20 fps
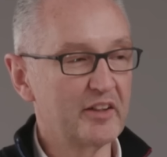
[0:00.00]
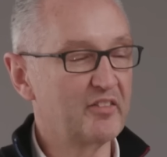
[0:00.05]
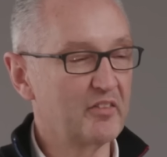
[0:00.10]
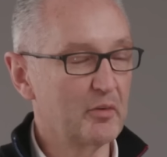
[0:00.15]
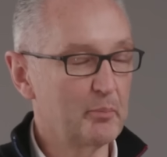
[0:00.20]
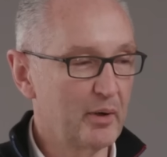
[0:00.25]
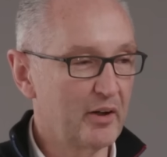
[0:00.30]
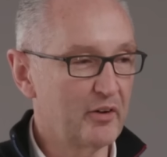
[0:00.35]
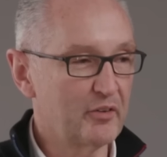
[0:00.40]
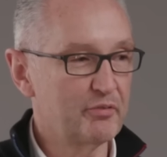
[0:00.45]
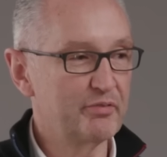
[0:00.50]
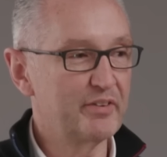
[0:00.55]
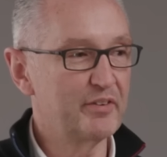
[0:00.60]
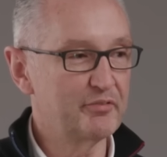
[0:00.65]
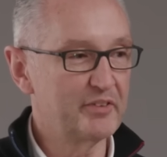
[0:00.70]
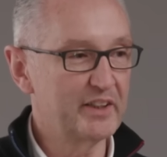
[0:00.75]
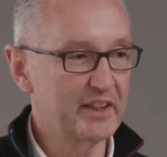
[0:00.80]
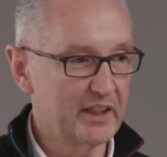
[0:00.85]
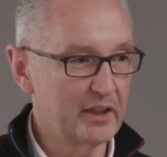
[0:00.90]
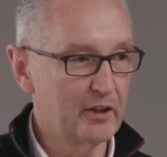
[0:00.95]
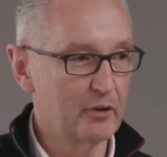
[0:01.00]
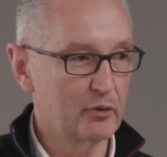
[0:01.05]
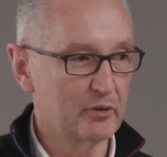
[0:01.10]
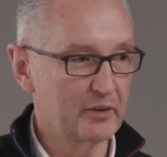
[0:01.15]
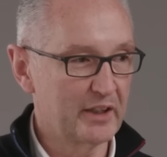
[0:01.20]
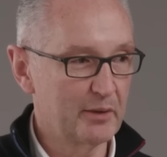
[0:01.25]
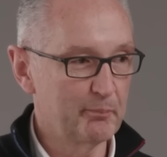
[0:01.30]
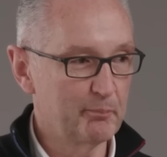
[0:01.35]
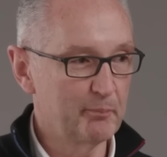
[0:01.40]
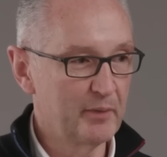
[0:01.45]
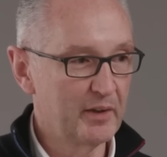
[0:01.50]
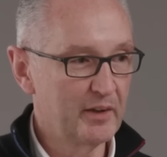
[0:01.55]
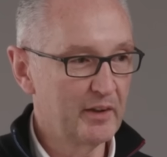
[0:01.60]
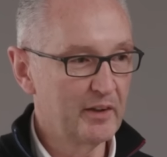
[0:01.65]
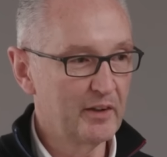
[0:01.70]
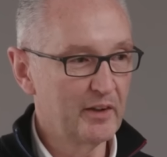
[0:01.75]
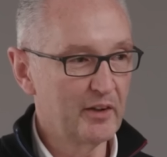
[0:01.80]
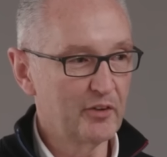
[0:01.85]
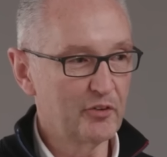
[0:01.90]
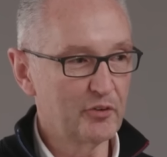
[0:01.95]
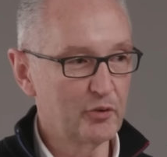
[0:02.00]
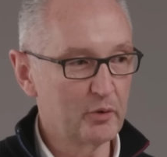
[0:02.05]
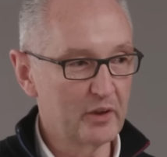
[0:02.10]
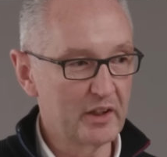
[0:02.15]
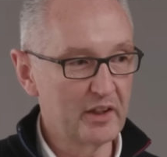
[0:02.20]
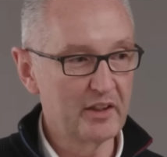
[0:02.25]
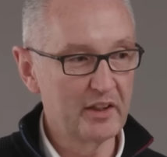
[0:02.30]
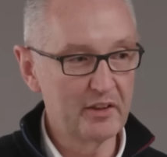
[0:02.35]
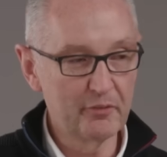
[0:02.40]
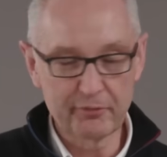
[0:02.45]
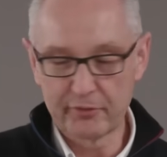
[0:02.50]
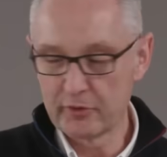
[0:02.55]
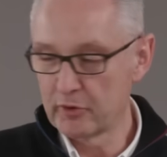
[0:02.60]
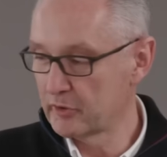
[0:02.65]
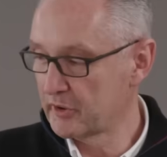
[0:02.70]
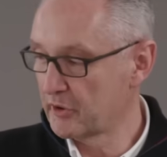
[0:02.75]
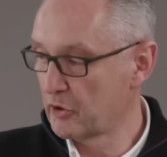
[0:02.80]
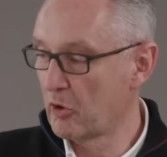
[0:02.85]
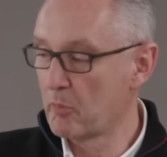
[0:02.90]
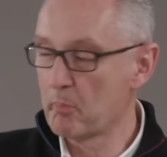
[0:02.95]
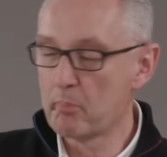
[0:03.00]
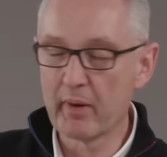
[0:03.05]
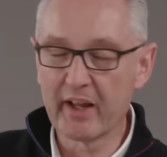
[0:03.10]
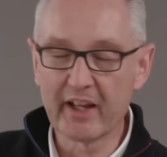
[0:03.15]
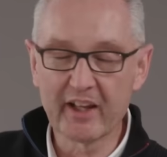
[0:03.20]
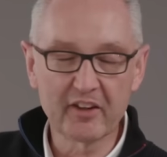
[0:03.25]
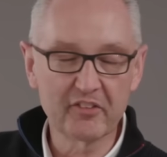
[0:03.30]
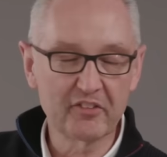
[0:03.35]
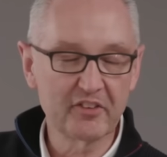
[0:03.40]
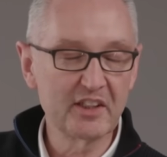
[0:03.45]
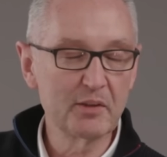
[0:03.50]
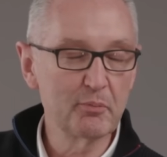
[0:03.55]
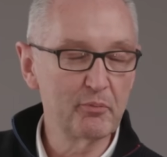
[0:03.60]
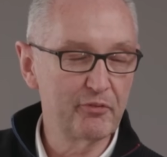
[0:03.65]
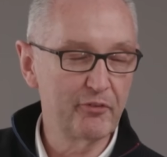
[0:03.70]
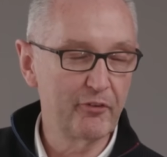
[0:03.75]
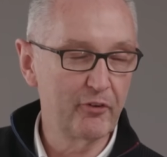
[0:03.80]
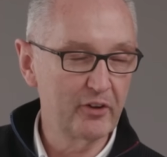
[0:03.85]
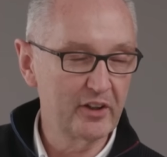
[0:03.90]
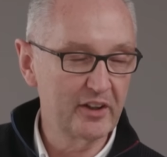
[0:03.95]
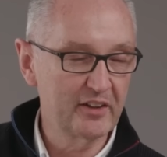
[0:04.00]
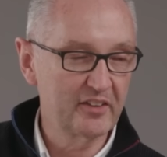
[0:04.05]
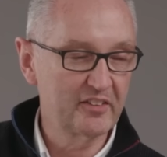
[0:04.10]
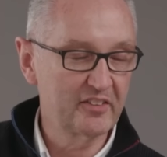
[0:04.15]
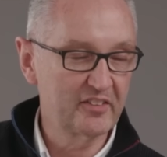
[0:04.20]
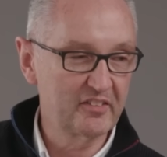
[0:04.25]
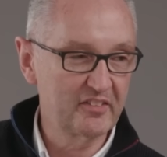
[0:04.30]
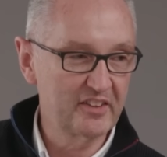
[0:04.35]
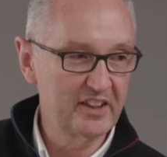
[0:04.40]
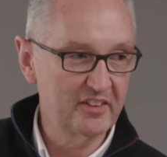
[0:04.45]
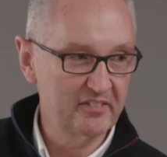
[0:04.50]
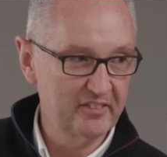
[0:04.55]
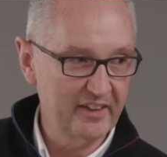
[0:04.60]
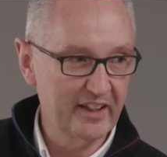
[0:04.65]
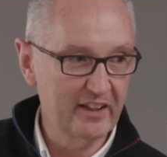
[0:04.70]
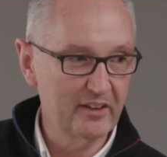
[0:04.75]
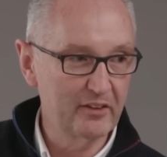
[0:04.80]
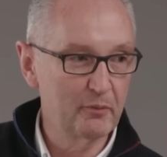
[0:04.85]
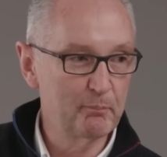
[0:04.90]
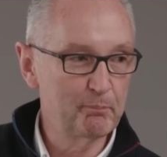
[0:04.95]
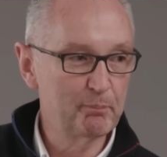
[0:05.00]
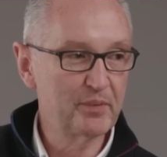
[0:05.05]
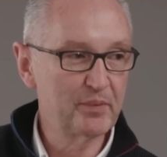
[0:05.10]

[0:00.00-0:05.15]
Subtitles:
it's about 50 kilograms. So if you compare the M4 CSL